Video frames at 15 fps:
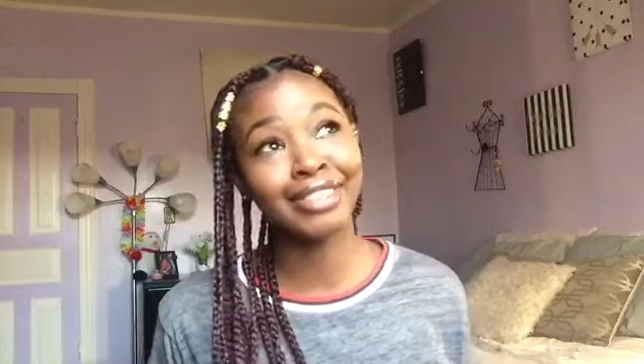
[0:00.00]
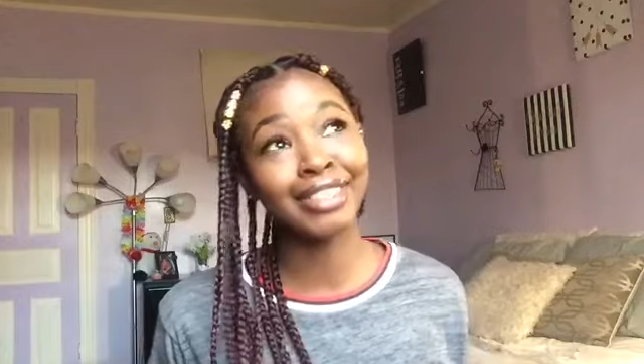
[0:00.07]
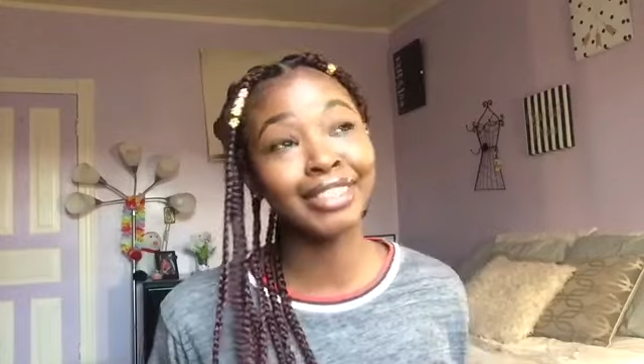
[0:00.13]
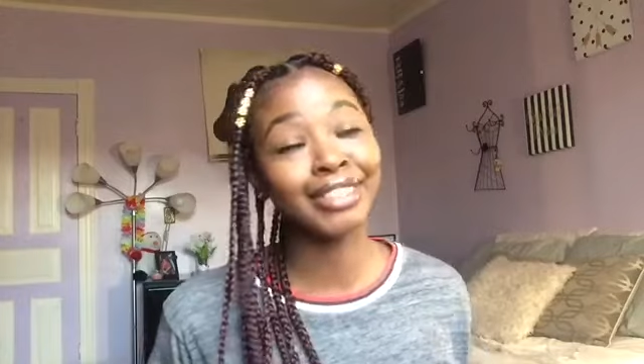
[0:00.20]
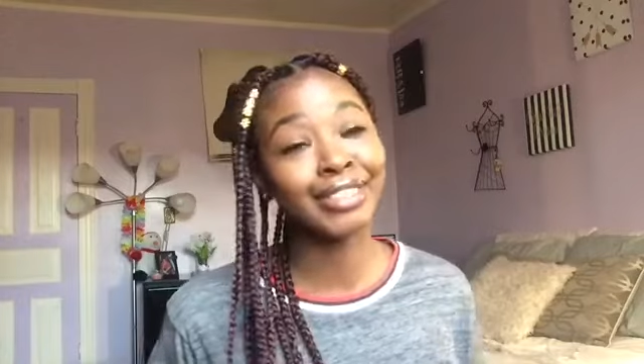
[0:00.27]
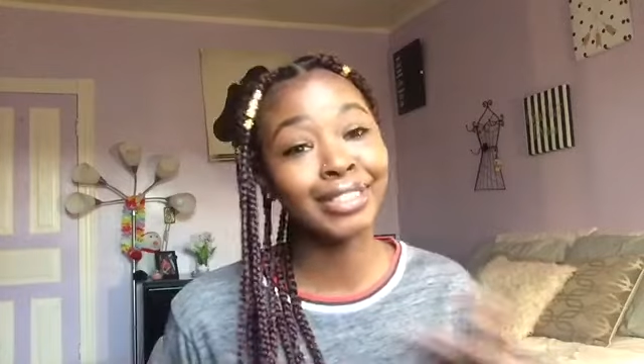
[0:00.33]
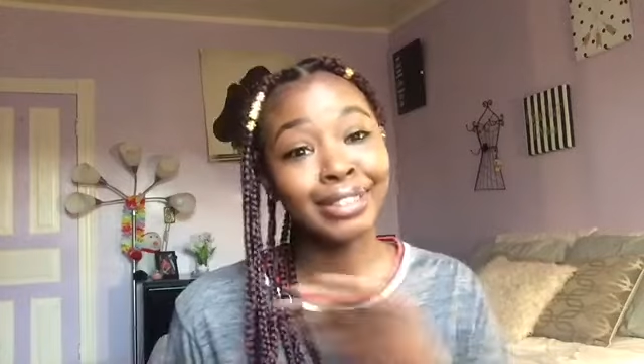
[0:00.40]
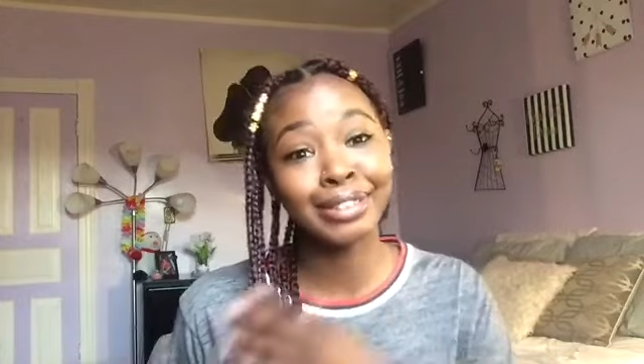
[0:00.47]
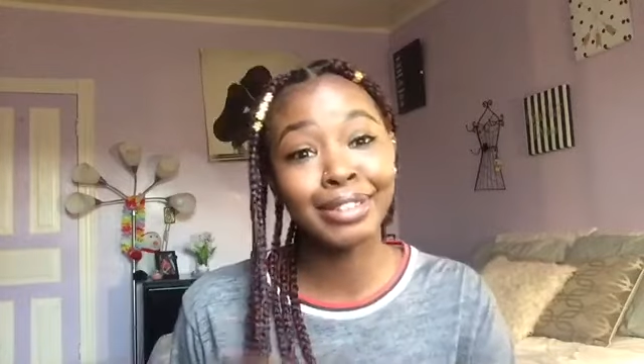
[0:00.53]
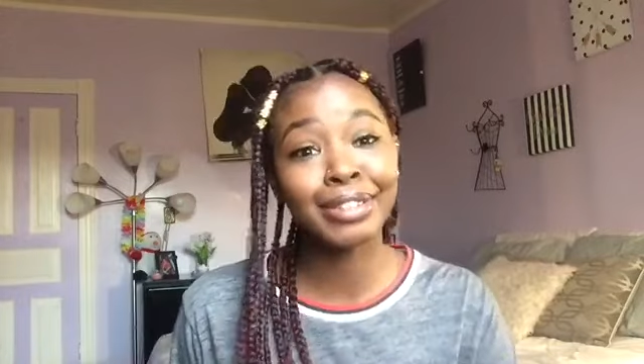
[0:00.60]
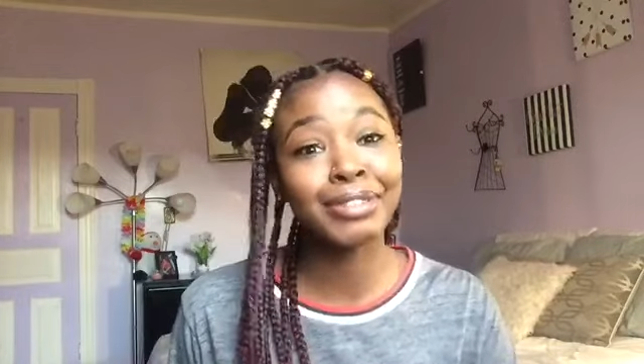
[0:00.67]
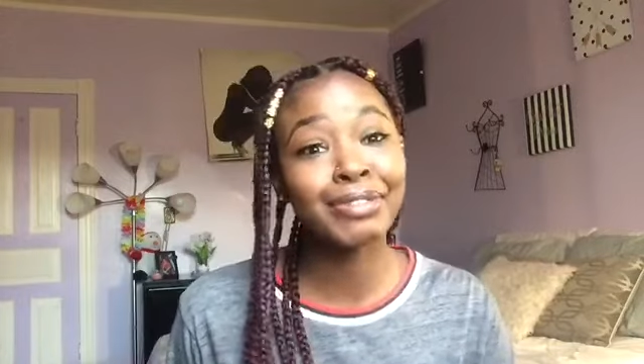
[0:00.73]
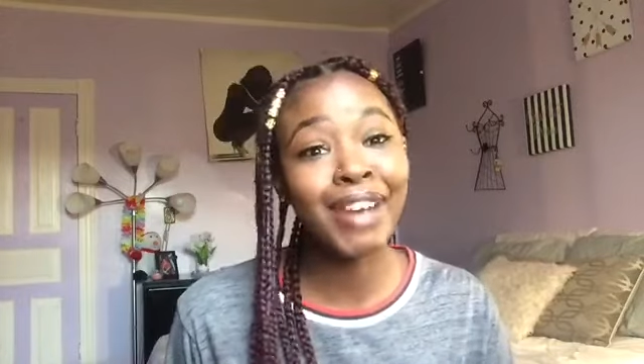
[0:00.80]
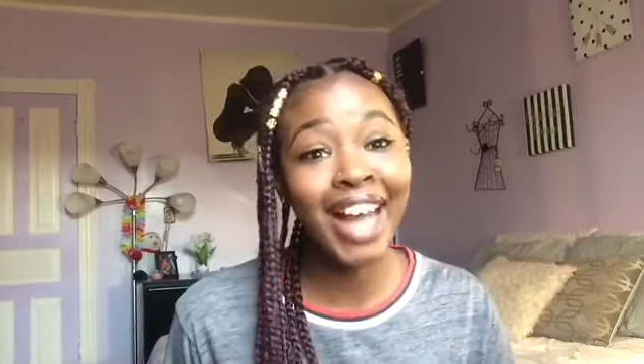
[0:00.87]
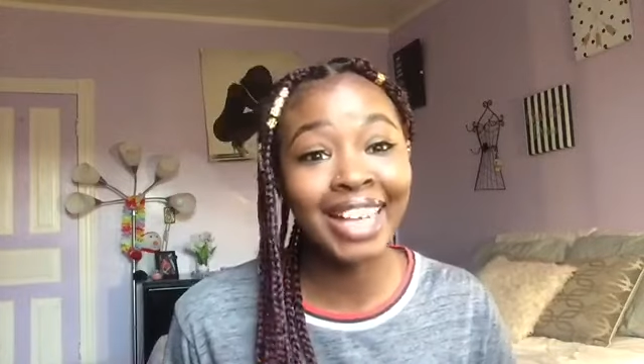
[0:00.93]
to go to
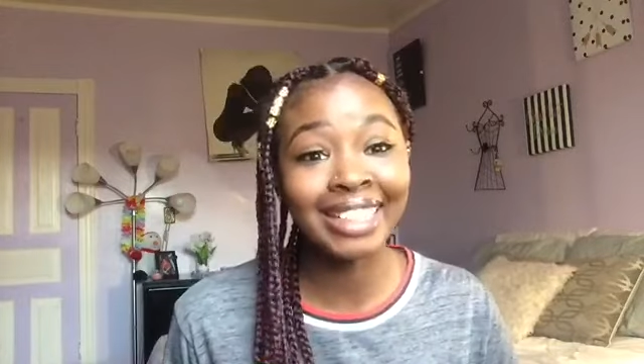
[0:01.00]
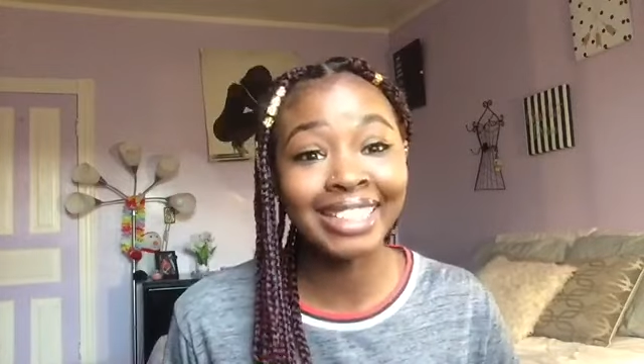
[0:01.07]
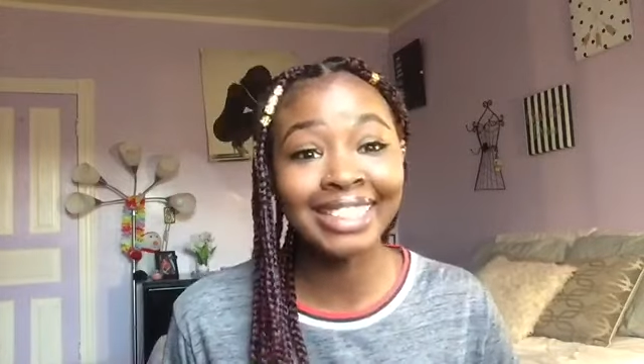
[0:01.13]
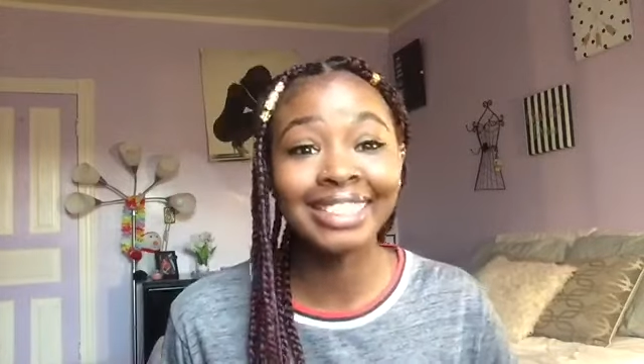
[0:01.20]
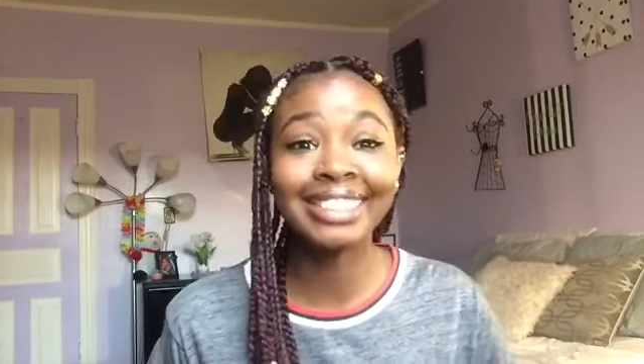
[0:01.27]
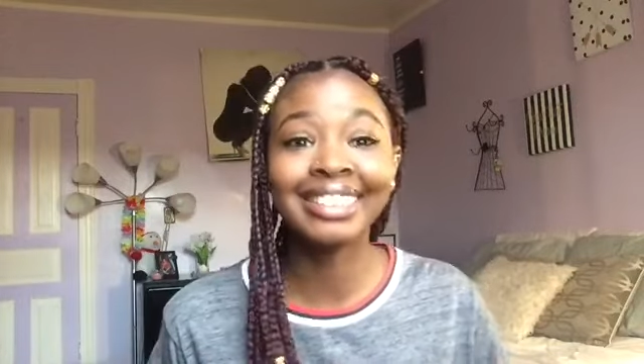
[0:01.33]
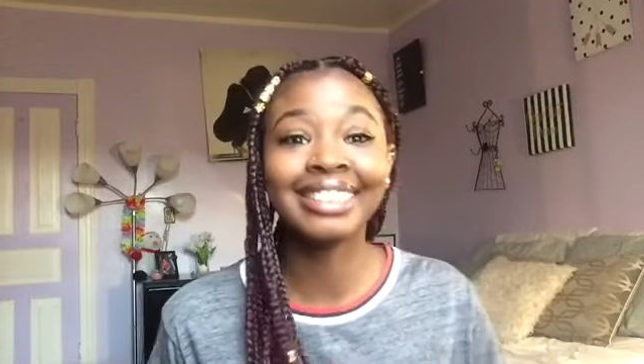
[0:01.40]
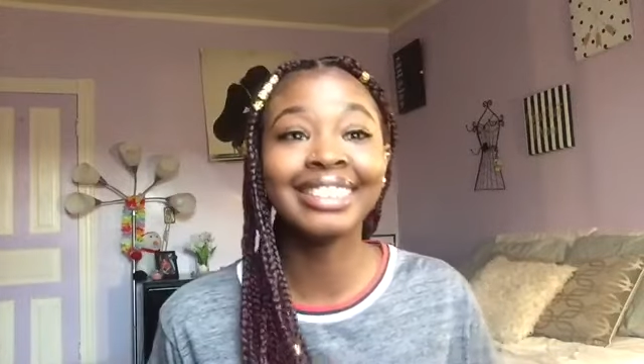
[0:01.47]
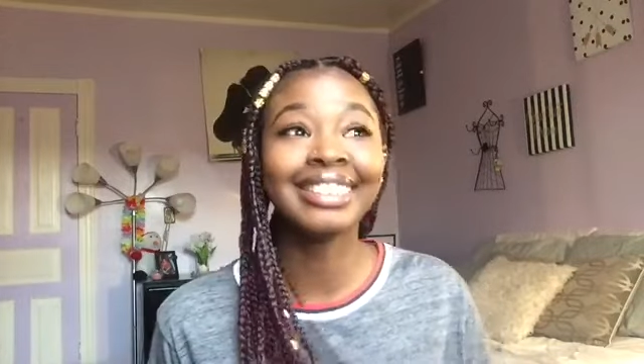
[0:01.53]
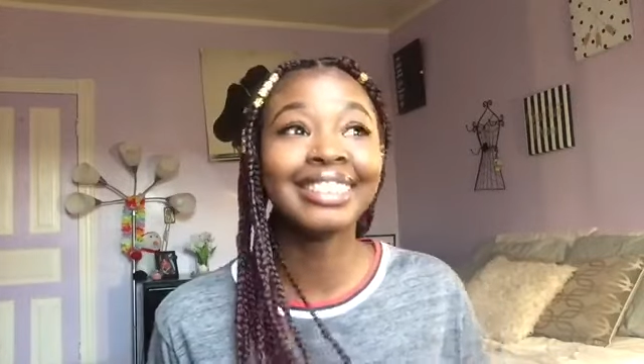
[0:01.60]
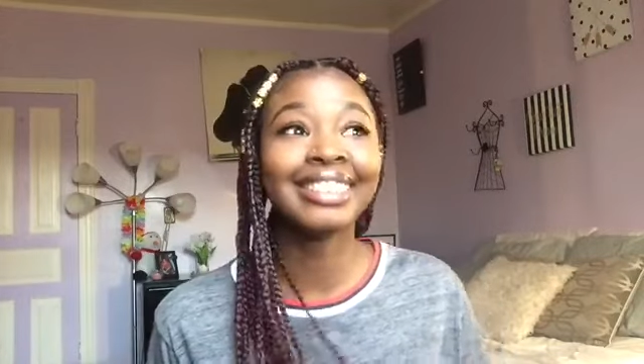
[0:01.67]
Hawaii.